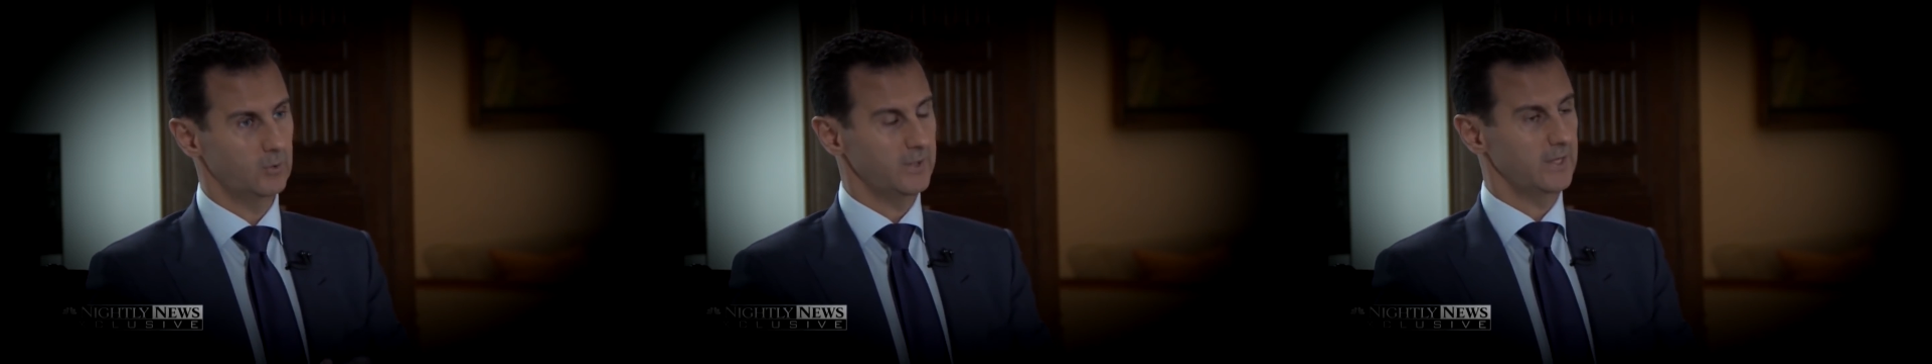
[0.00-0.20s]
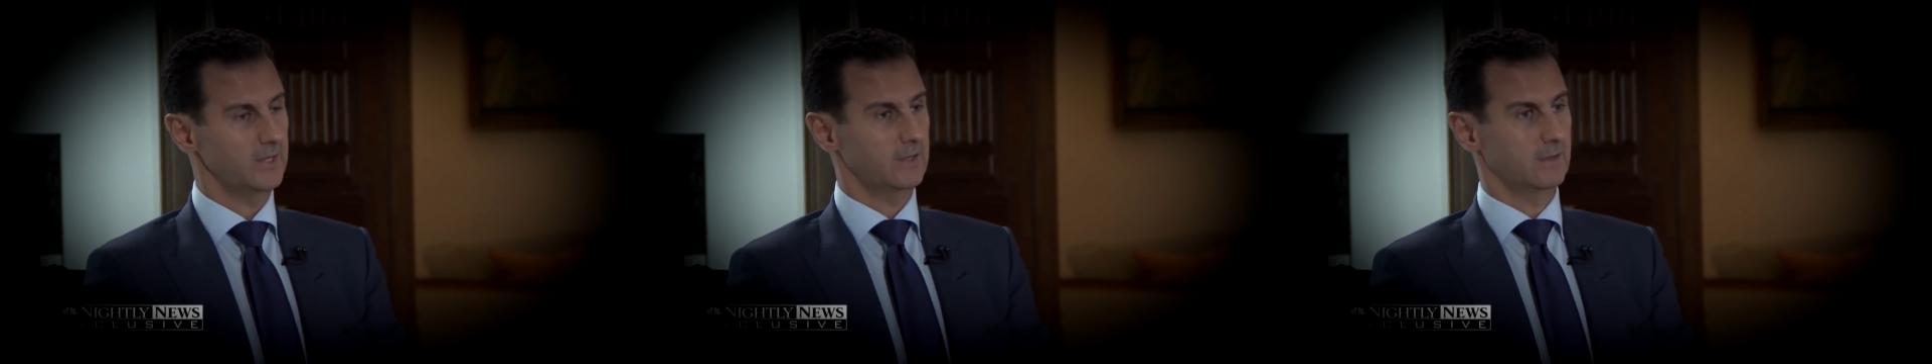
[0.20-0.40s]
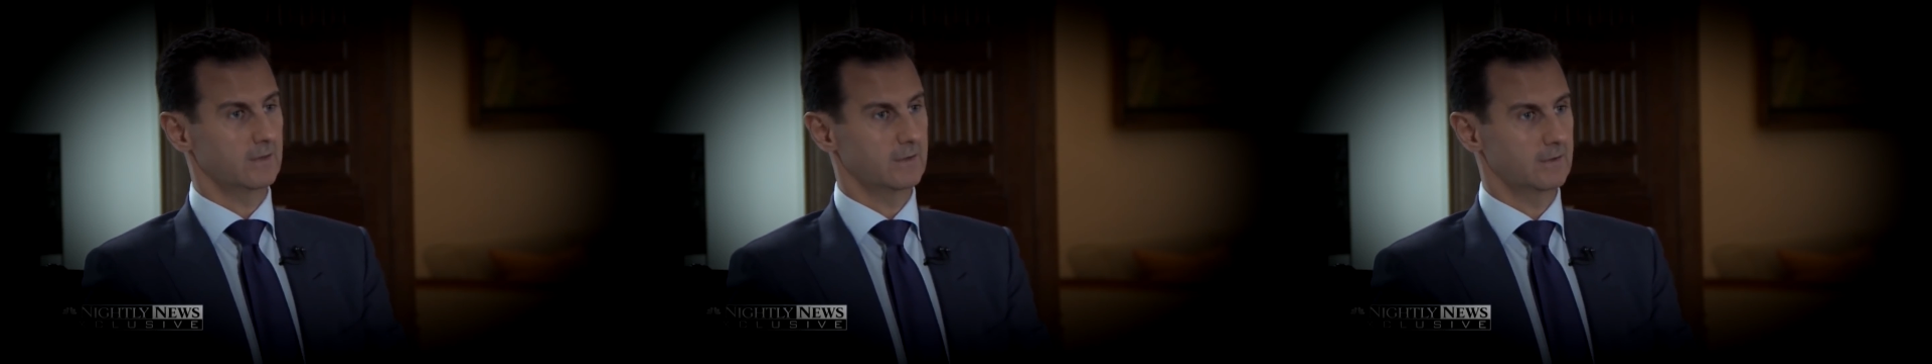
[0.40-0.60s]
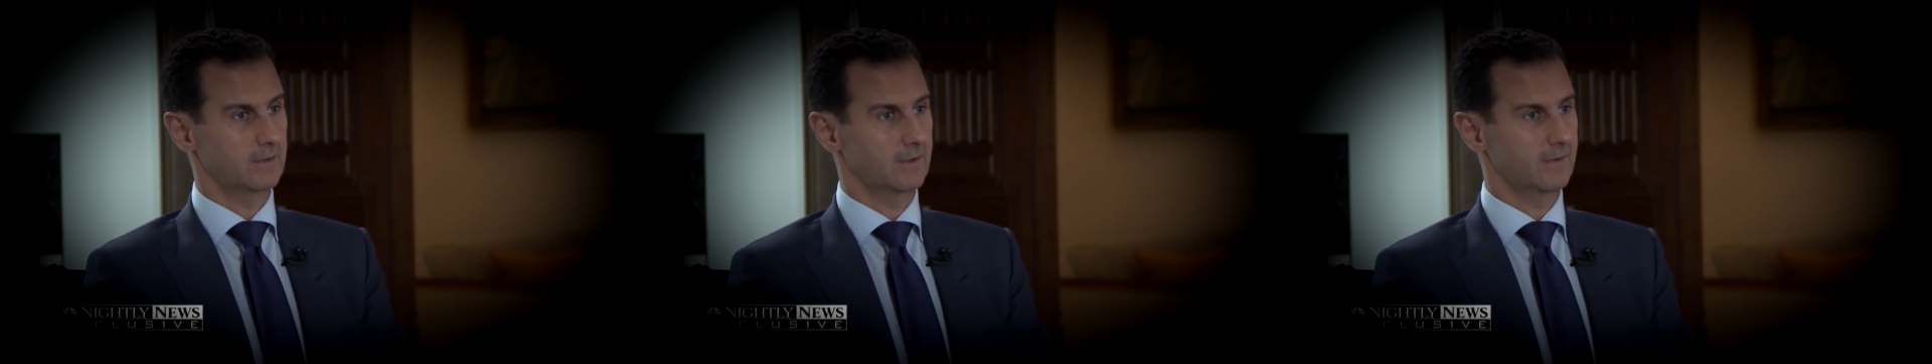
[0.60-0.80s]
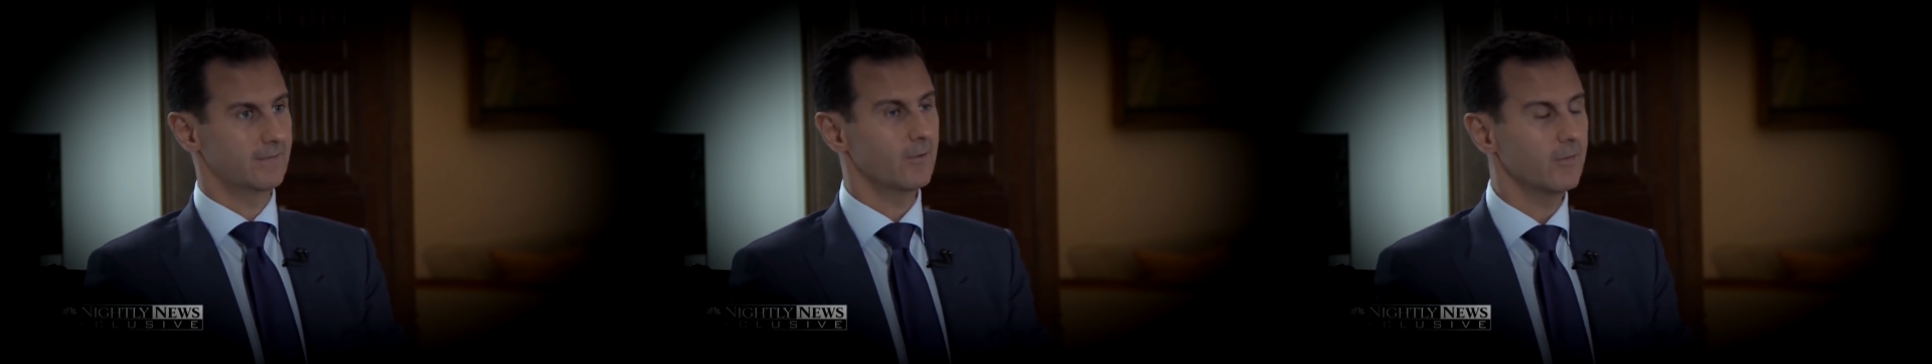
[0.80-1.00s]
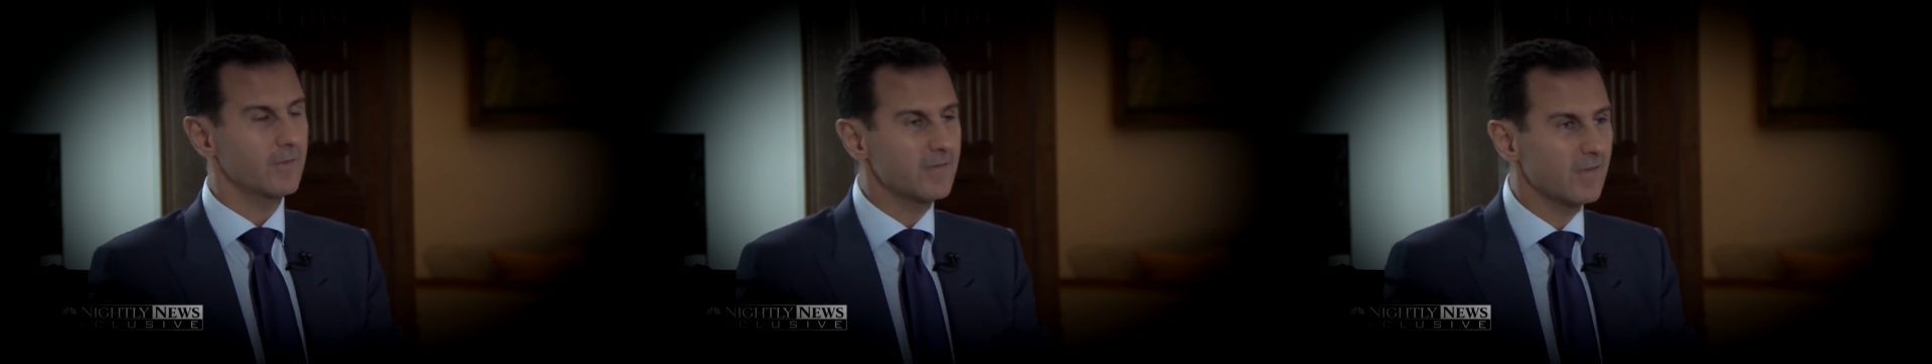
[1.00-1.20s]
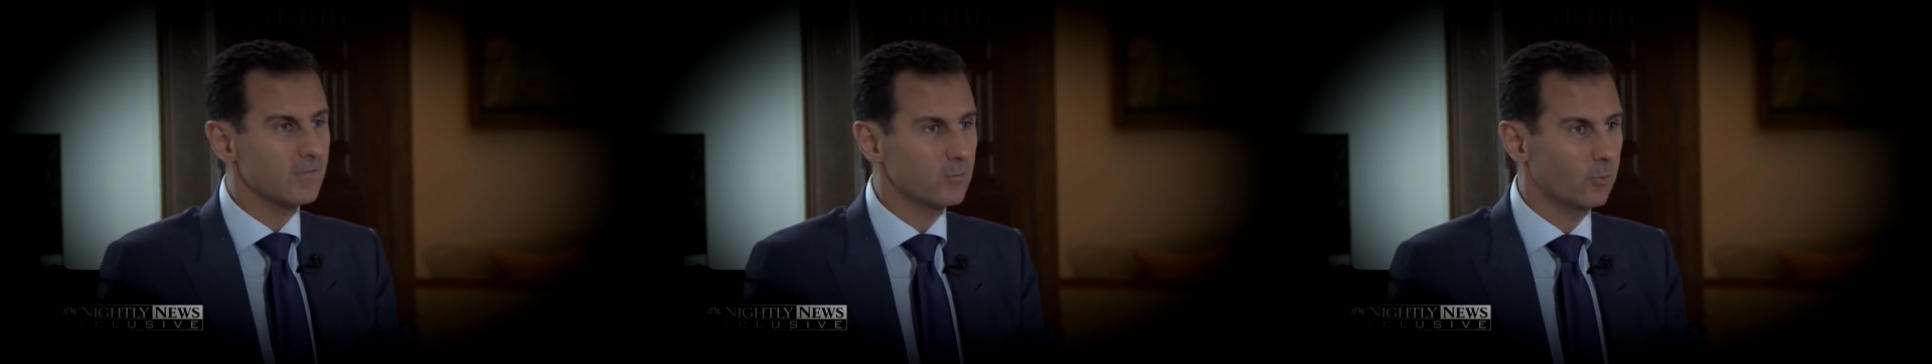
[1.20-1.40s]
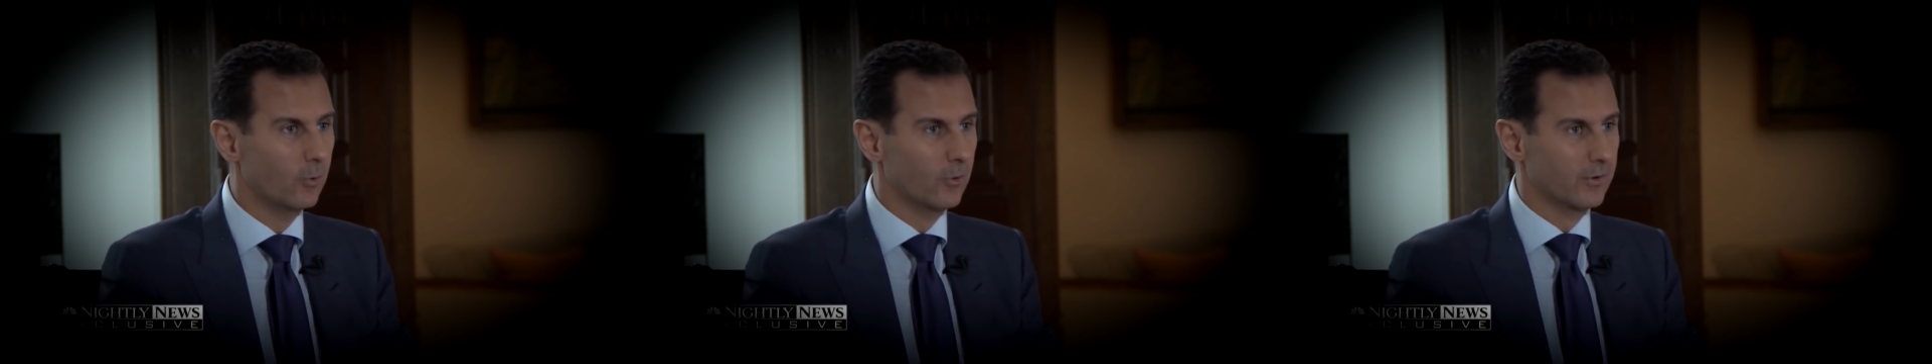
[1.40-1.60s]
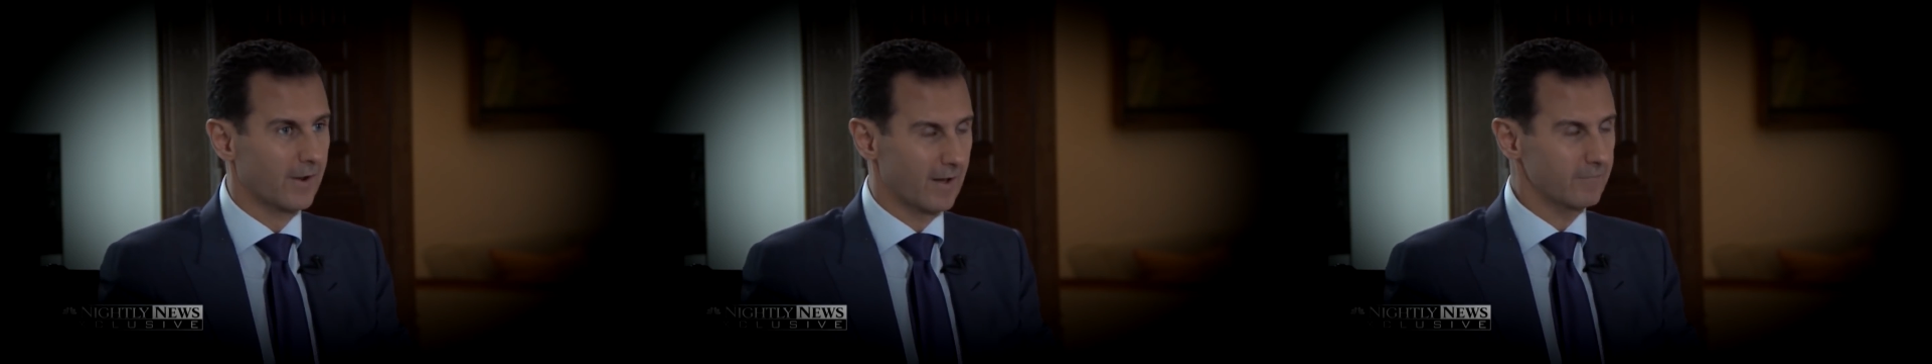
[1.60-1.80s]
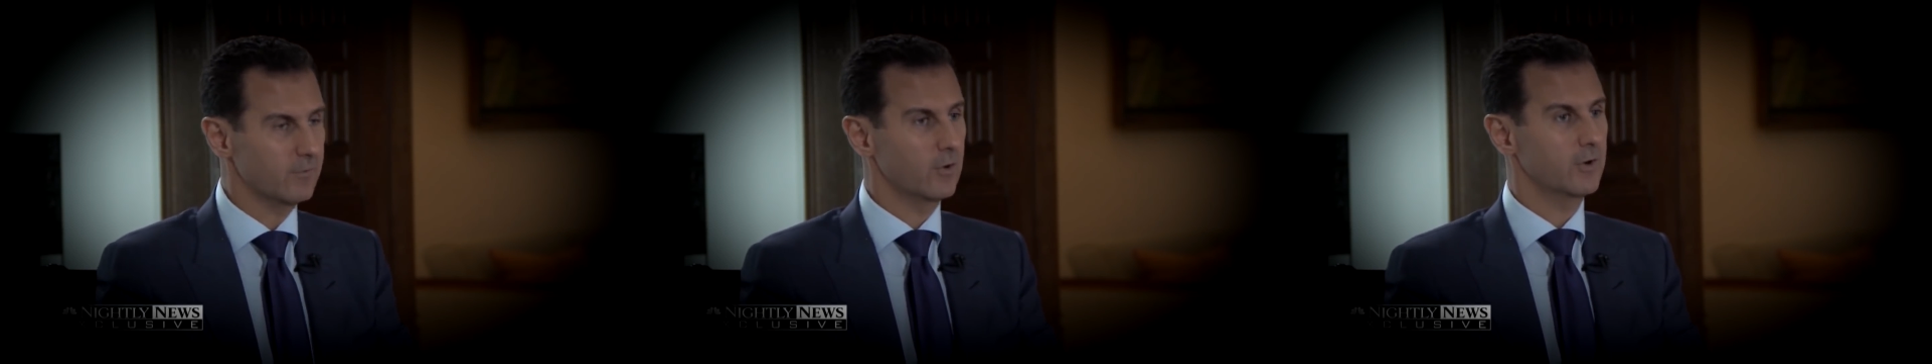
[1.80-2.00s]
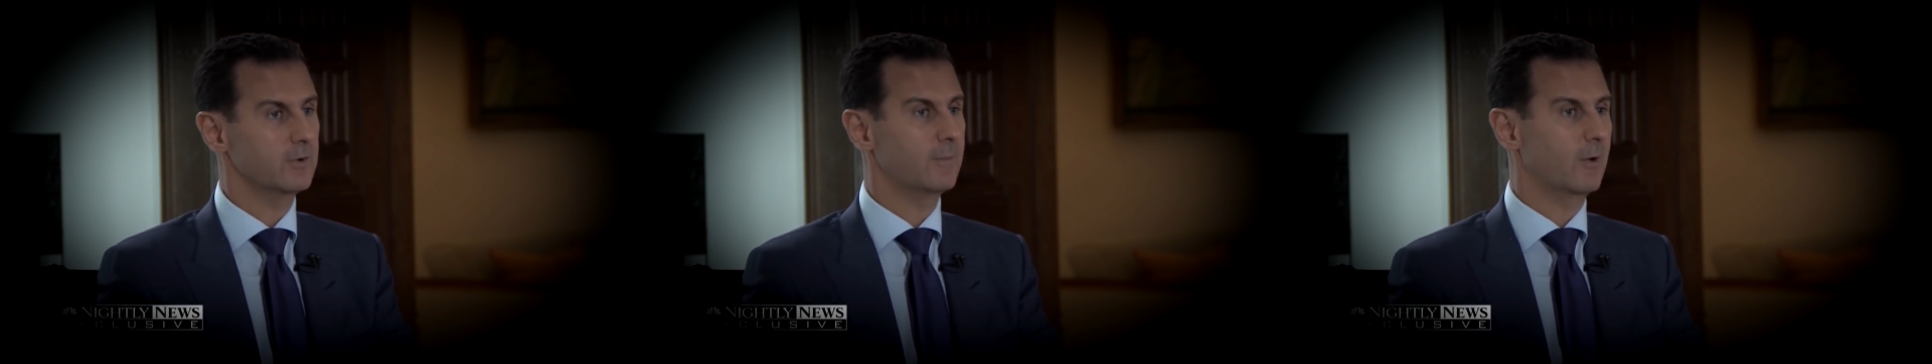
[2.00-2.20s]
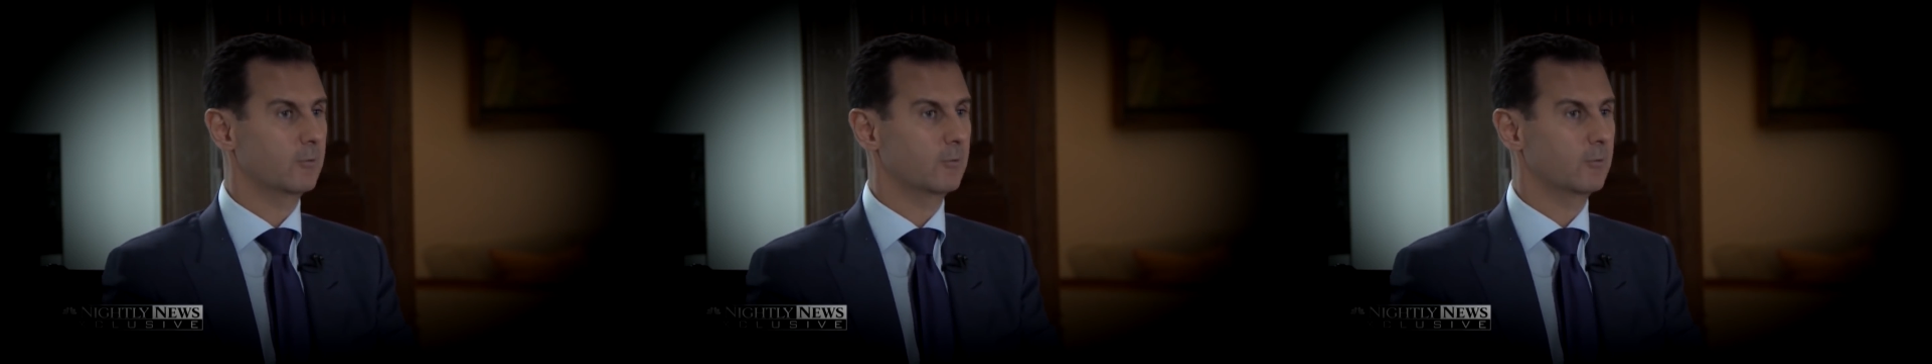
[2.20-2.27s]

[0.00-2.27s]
We didn't. So this is war. Have you heard